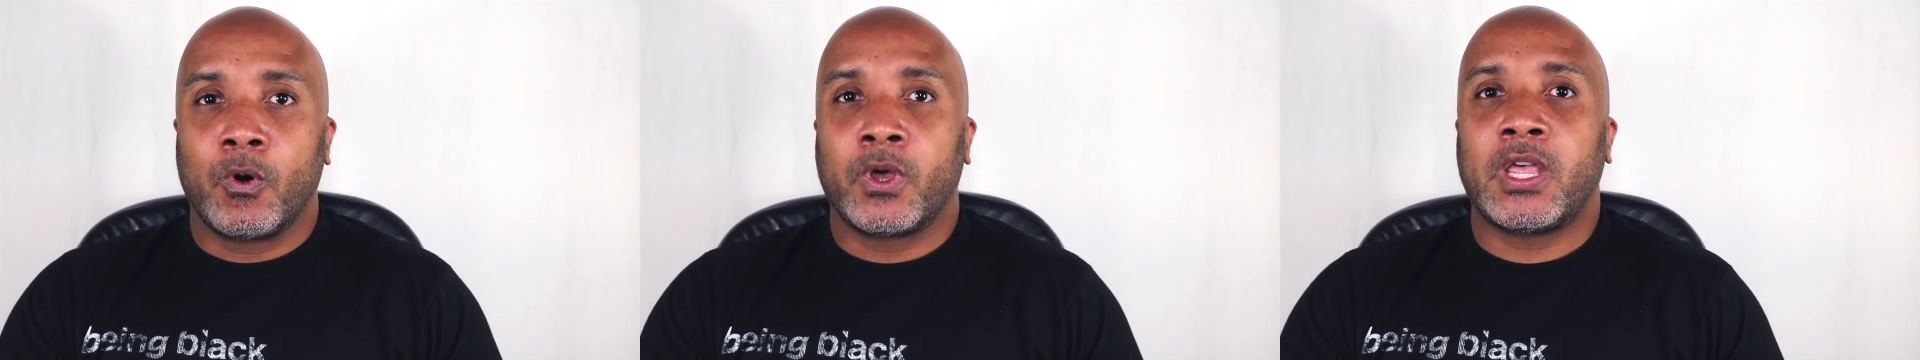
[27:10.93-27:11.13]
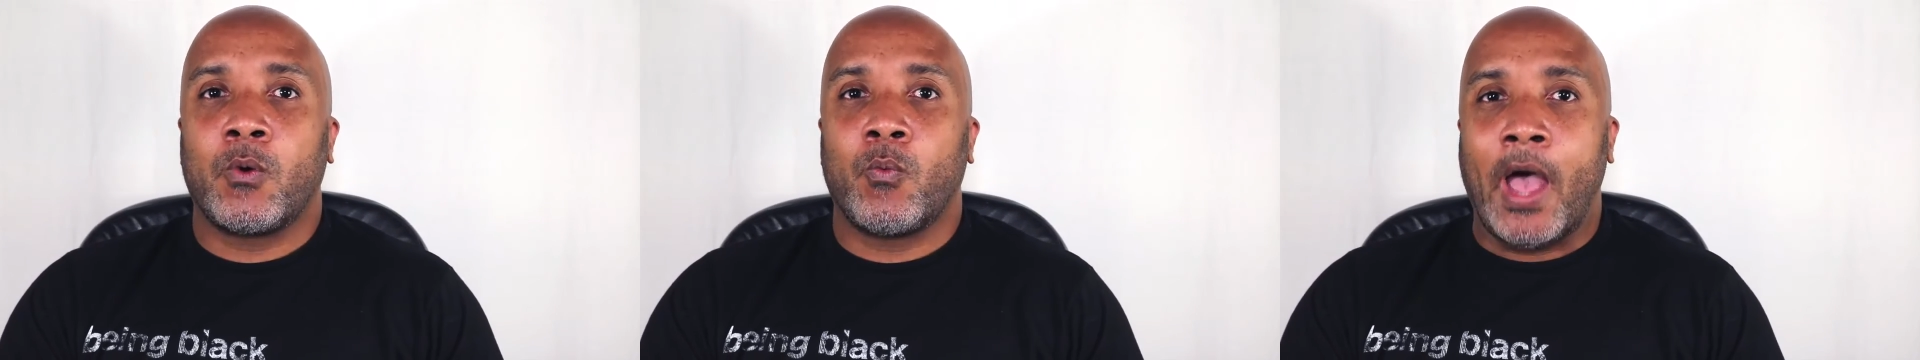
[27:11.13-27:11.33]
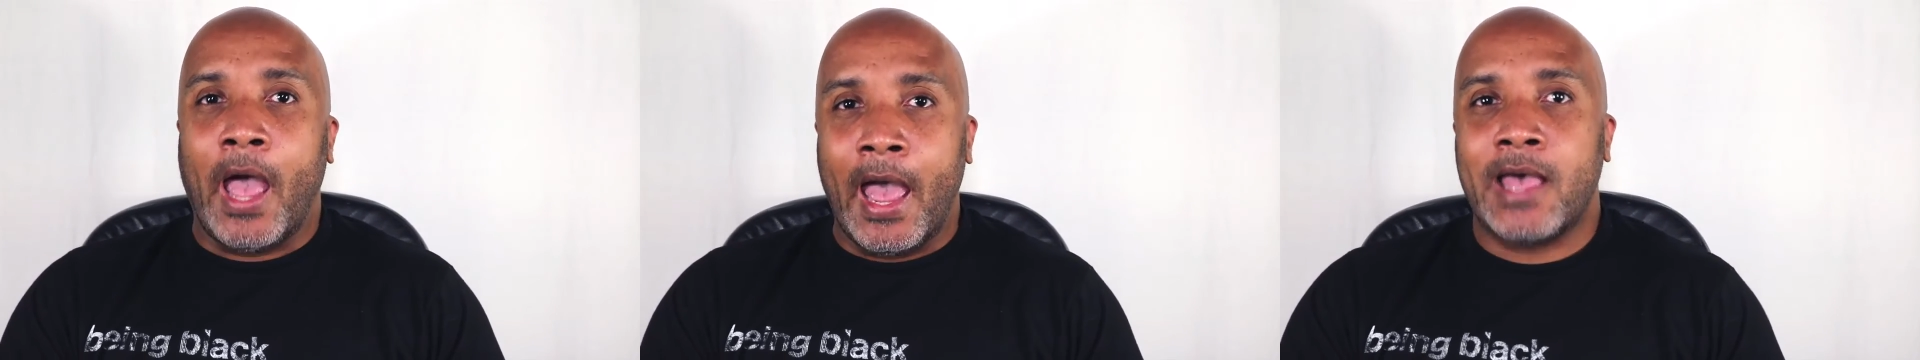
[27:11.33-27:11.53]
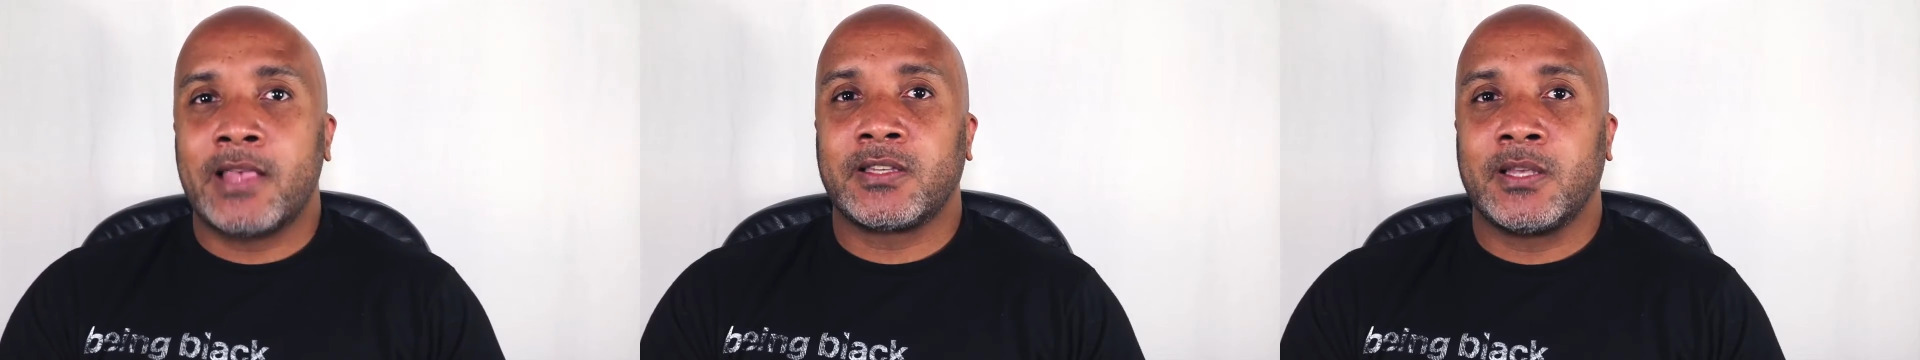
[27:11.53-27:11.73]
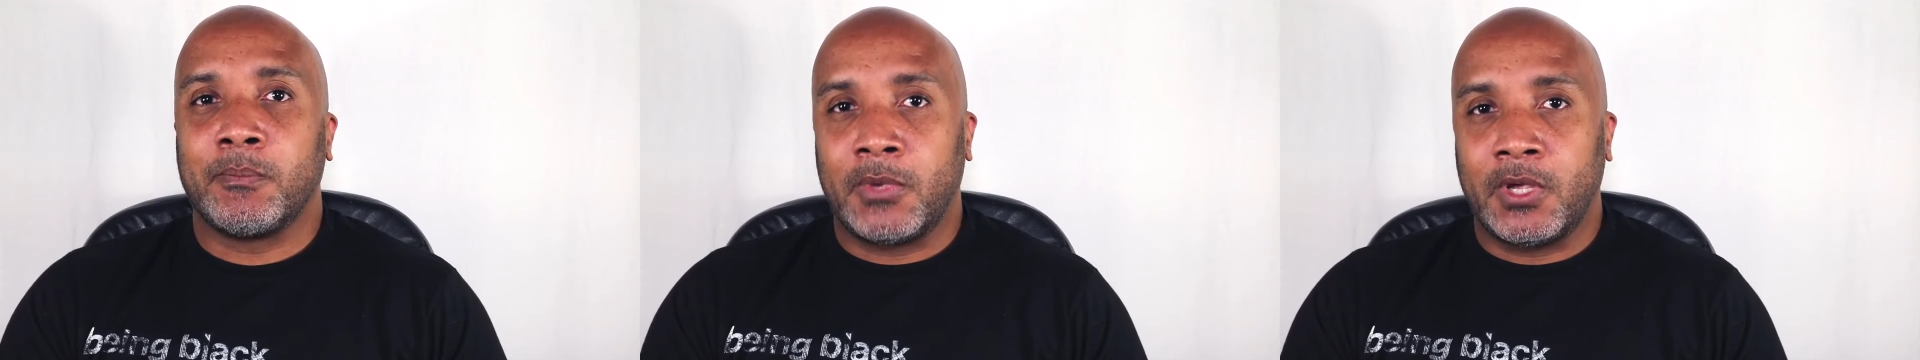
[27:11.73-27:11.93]
okay with
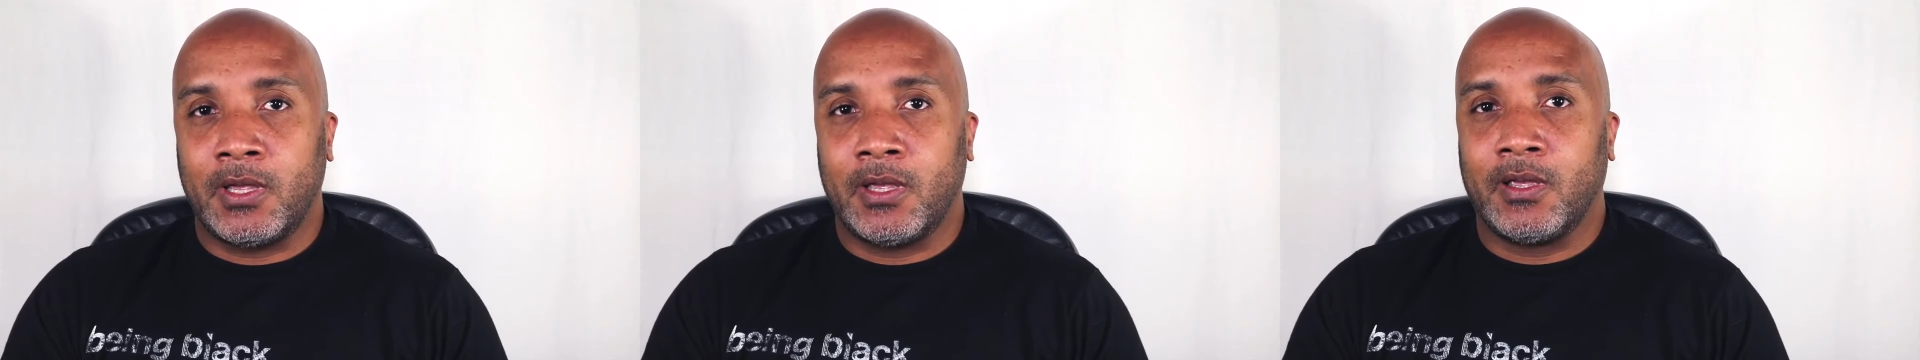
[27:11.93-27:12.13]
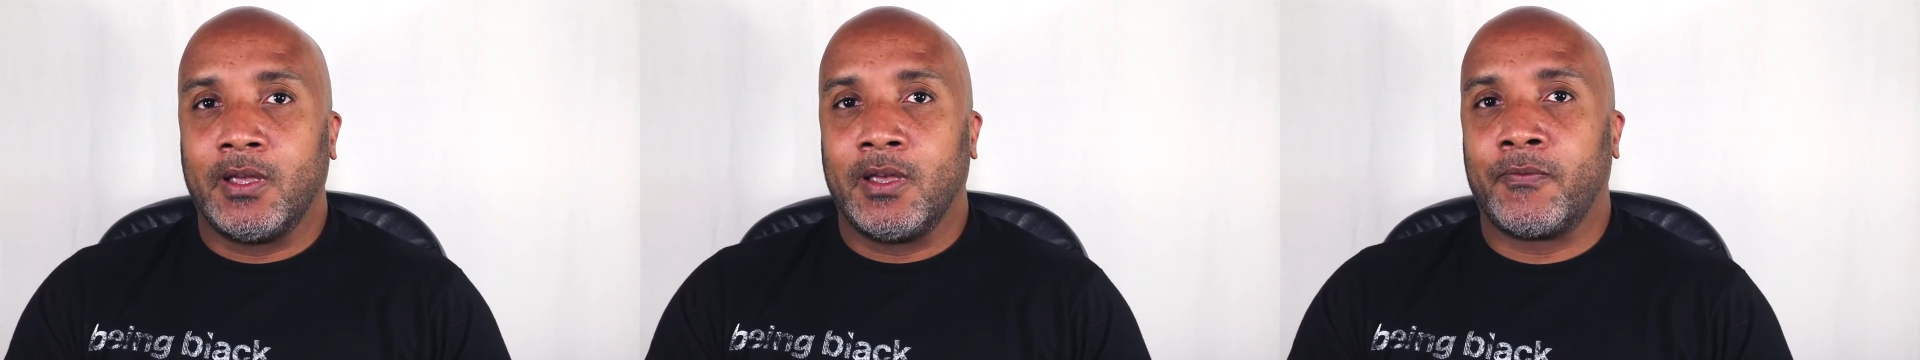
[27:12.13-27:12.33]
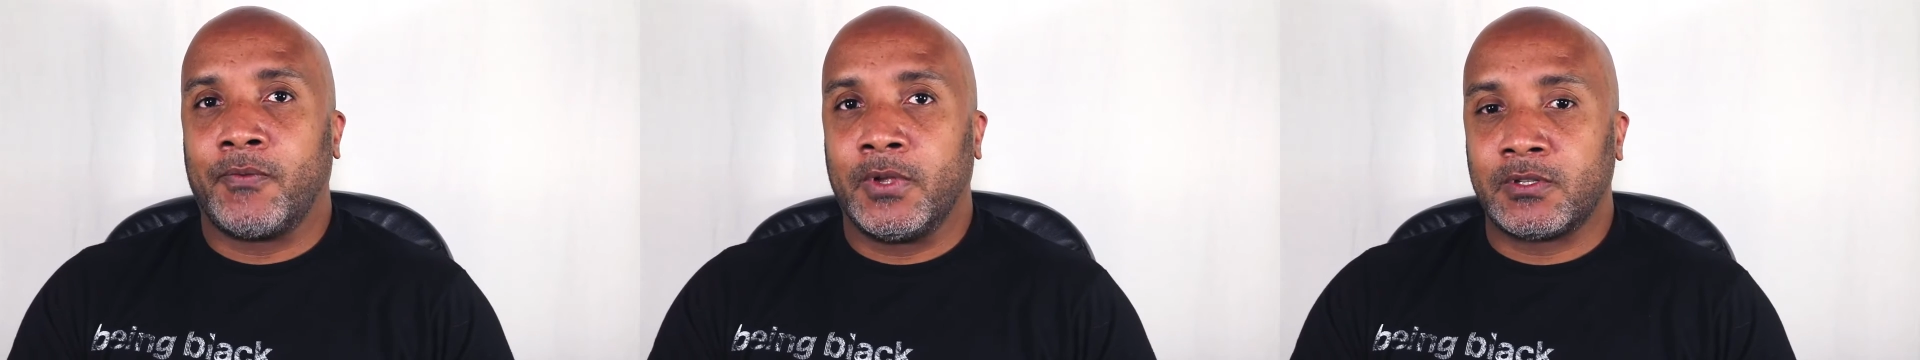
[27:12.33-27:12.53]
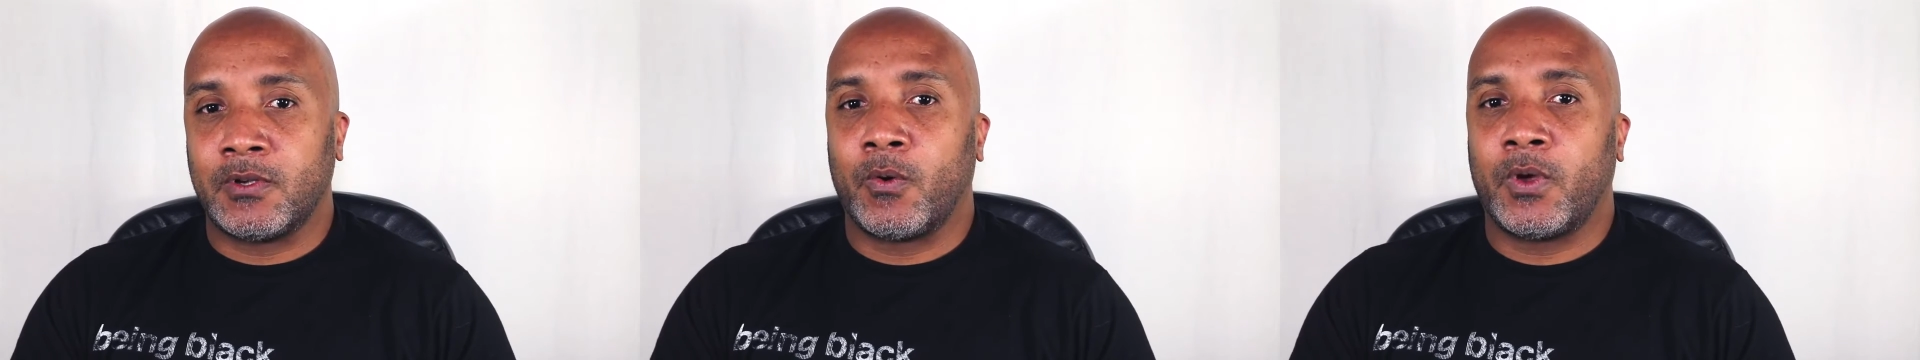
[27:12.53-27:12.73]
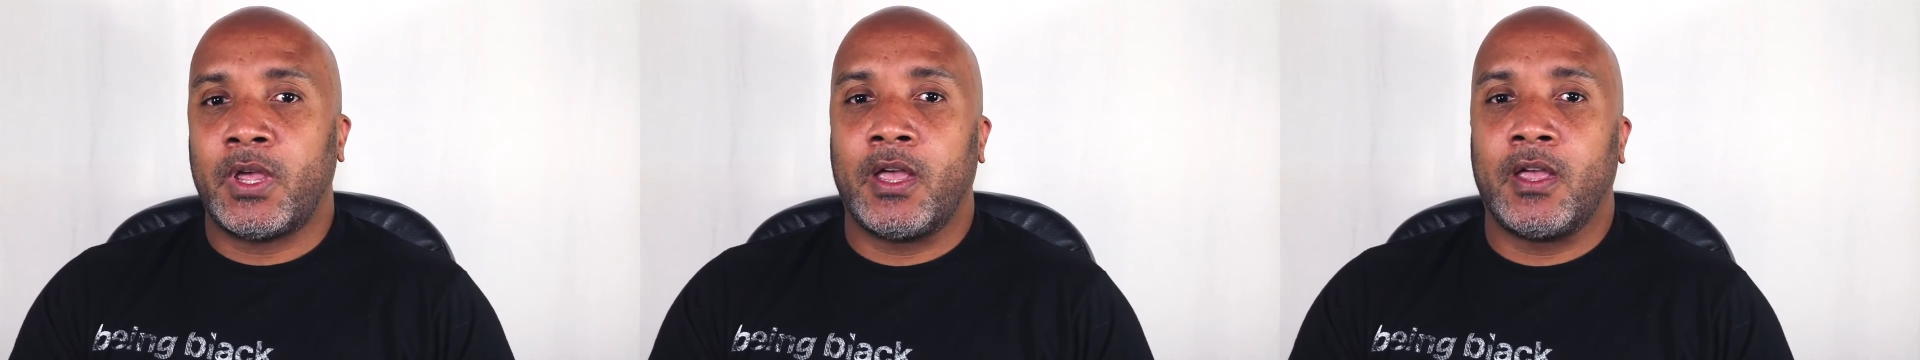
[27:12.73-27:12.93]
asking me if it's
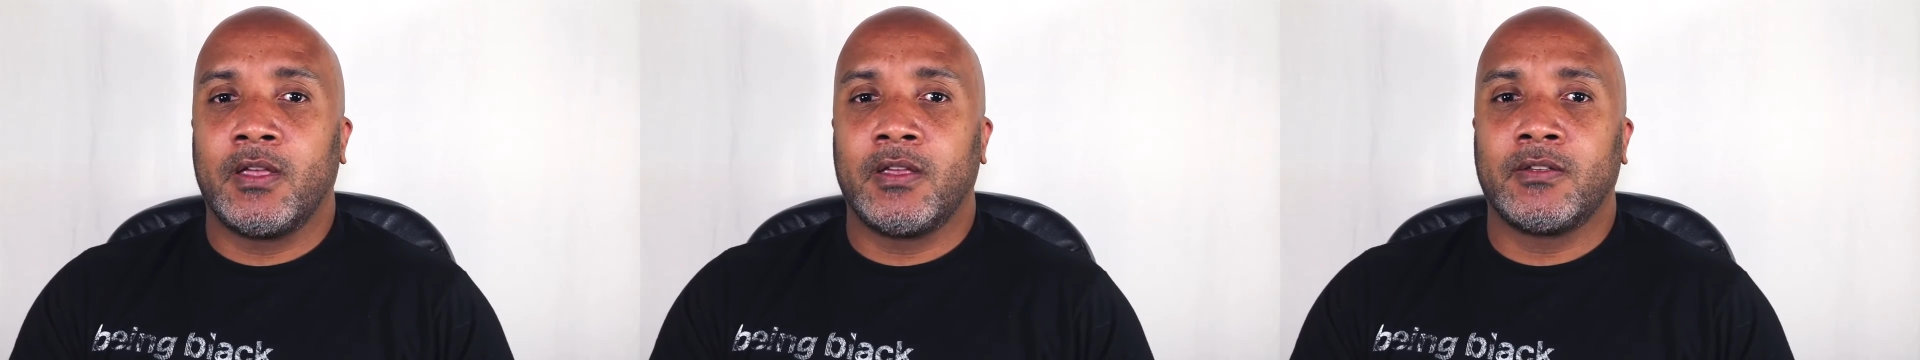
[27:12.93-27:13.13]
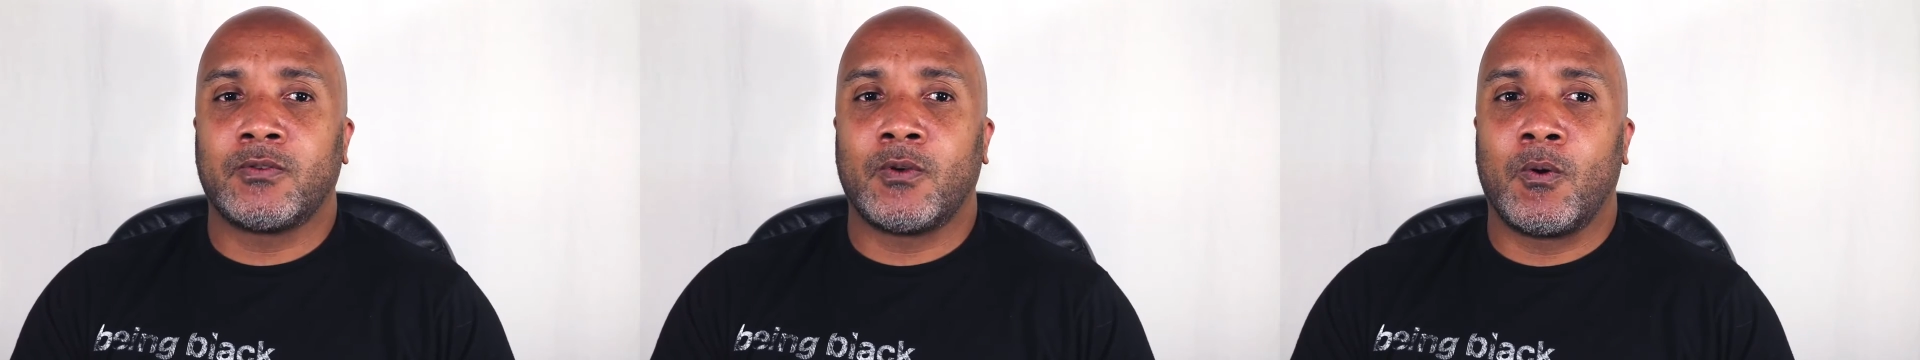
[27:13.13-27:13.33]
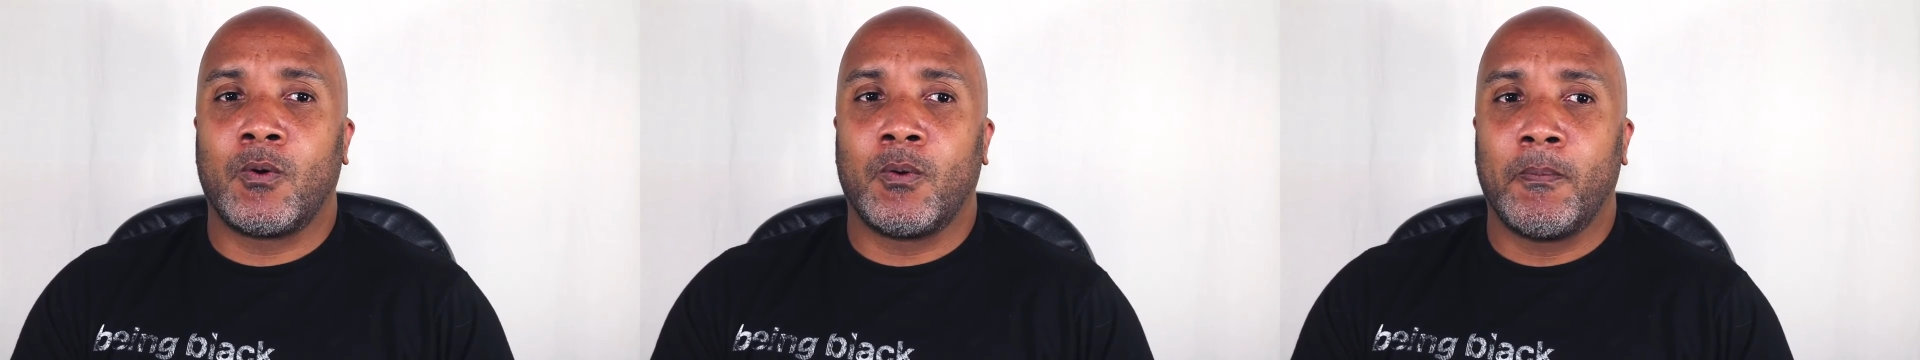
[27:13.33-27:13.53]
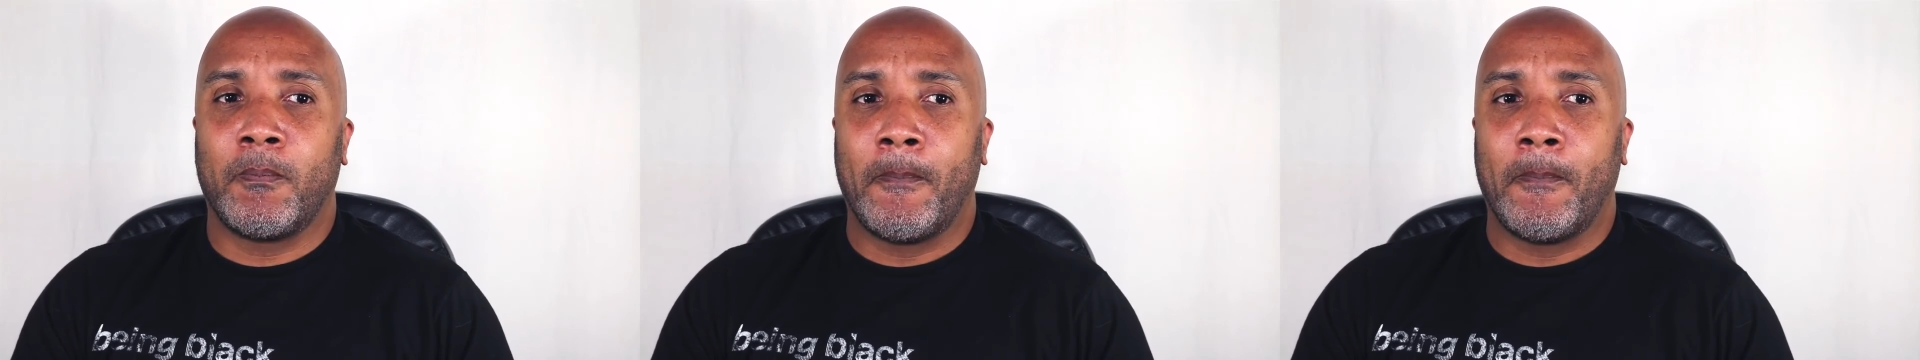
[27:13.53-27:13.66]
okay. So